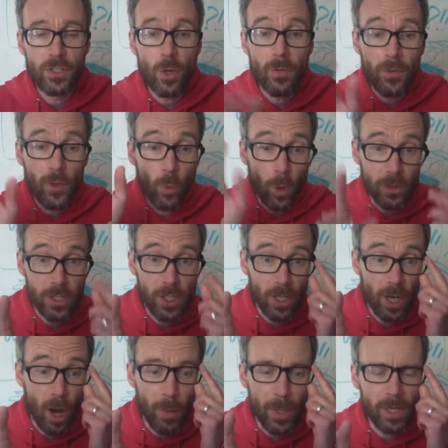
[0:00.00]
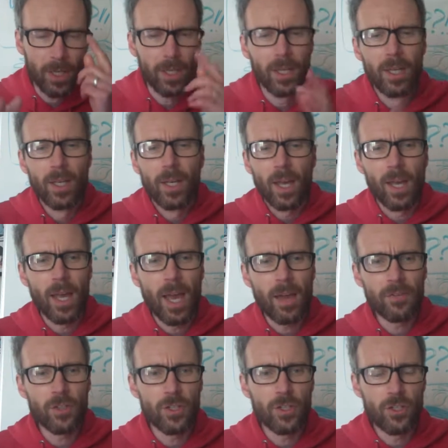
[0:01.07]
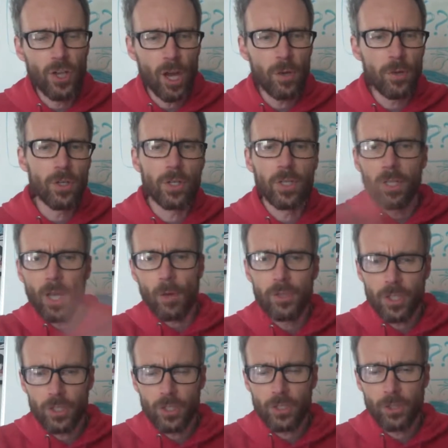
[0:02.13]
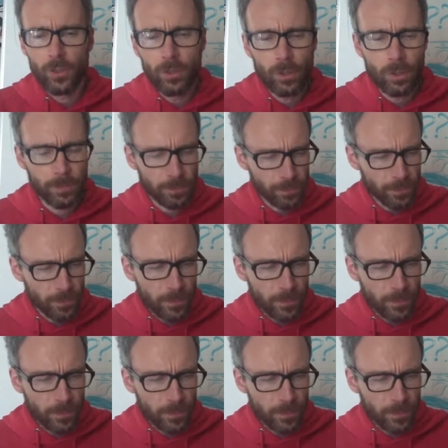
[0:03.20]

So if you wanted a comic, after the show, you can go to the store,